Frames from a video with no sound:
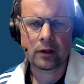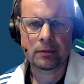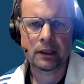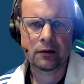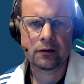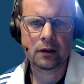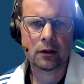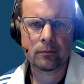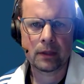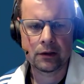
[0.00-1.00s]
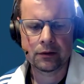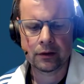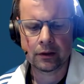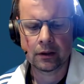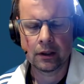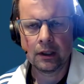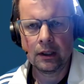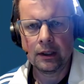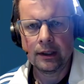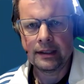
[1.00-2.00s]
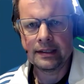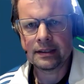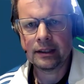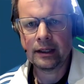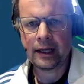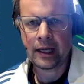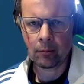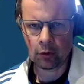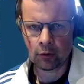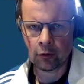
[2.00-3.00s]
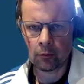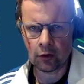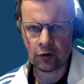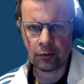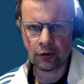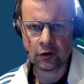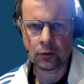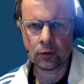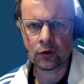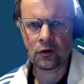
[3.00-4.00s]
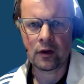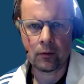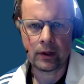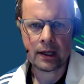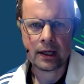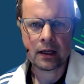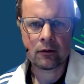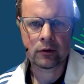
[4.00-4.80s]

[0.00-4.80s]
So application automation is an enabler for multiple tools that we have.